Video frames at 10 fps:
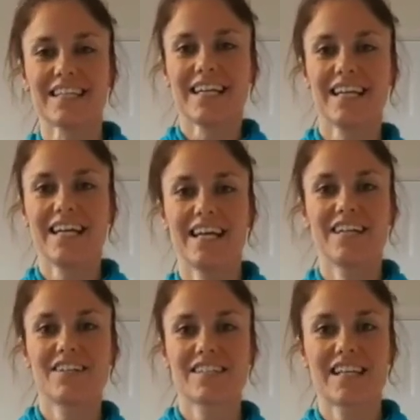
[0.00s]
And
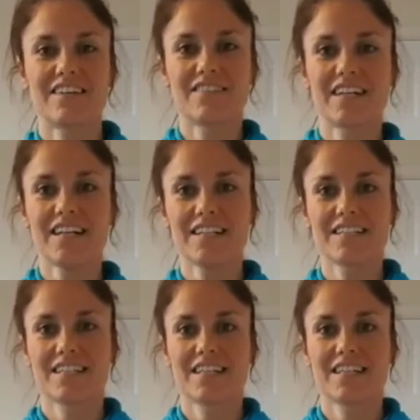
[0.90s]
just let it run out.